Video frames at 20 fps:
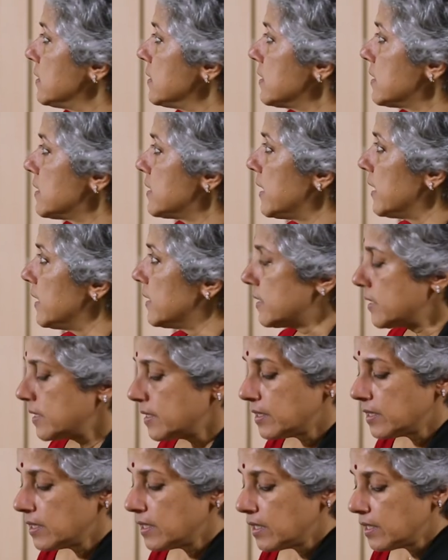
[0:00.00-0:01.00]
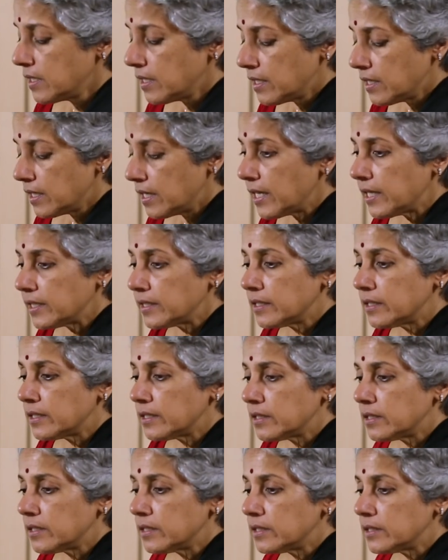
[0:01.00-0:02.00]
state. And
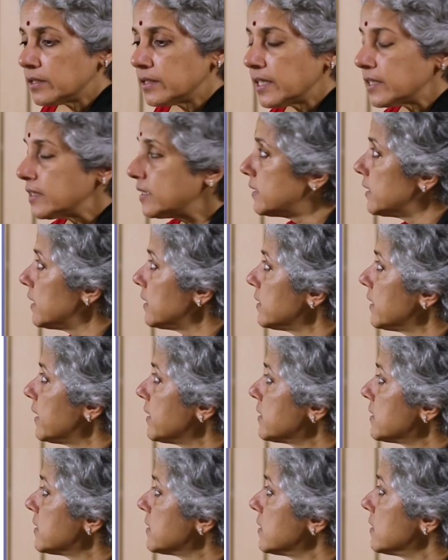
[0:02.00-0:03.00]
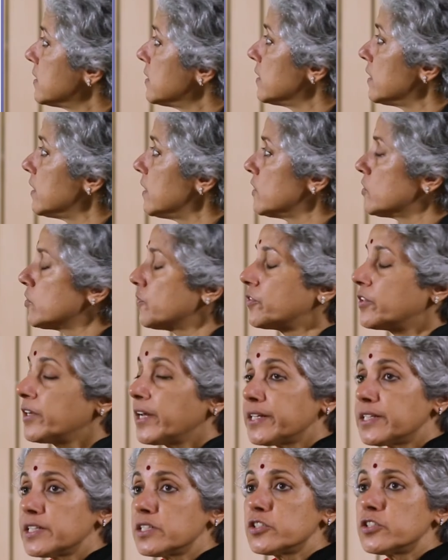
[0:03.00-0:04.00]
the other thing that is of
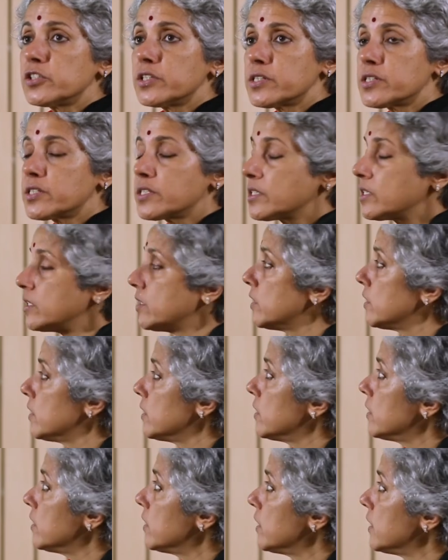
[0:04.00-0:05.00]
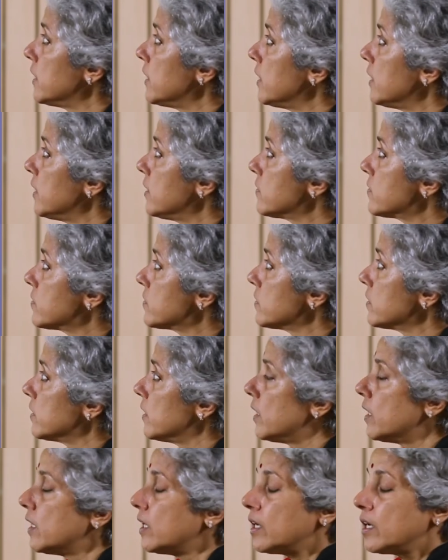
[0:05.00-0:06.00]
great interest is
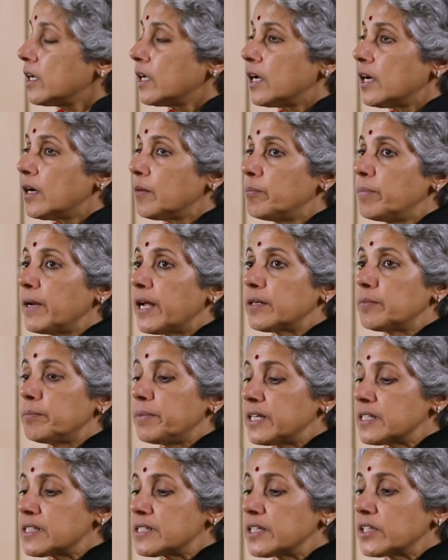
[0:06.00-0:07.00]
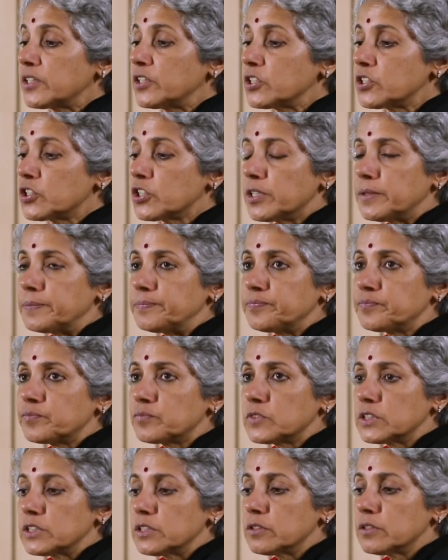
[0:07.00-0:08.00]
a blood based signature.
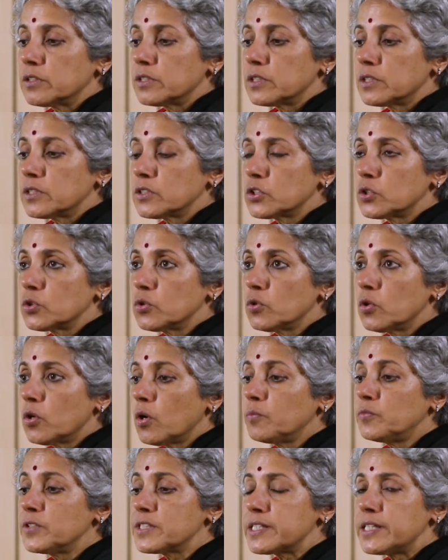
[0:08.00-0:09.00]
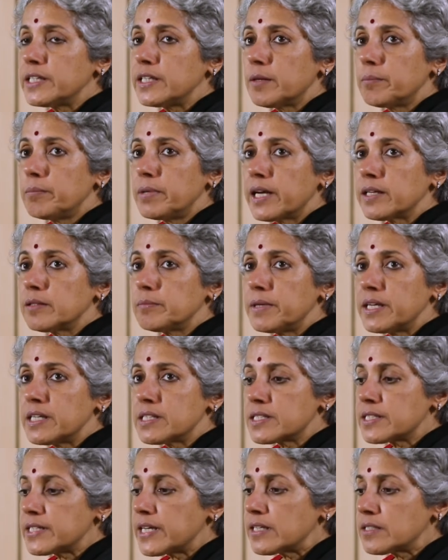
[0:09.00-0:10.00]
So obviously a blood
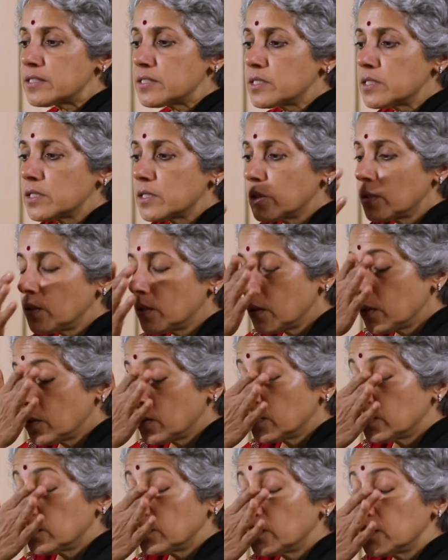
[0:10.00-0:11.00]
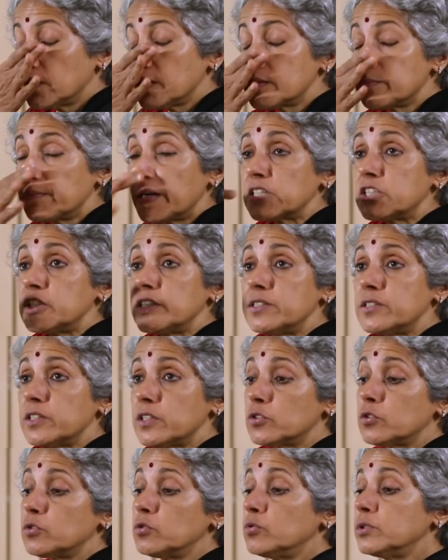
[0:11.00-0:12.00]
based test is much
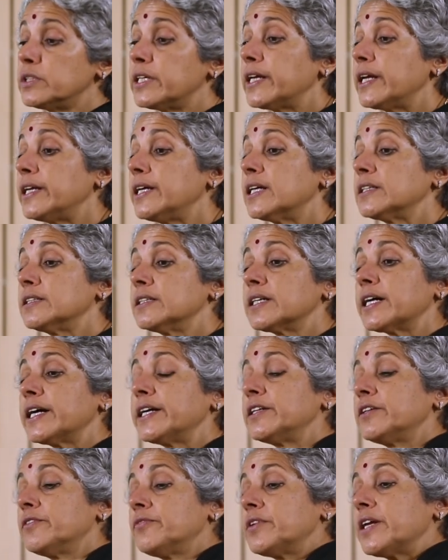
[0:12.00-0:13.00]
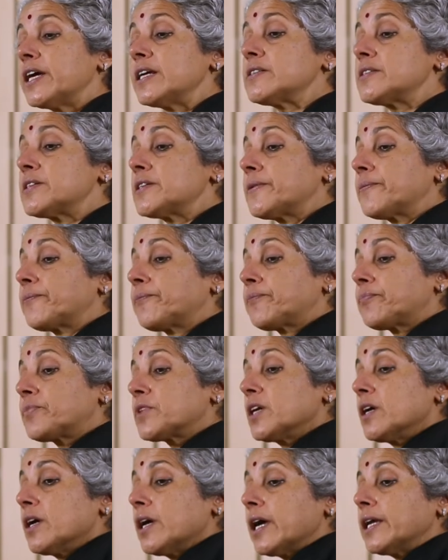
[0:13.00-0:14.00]
easier to do than any other kind of test,
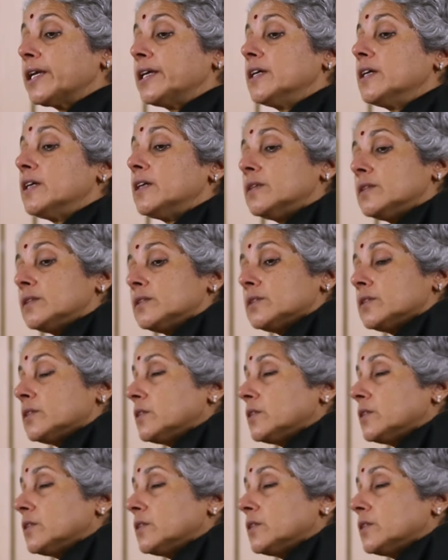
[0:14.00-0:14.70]
and here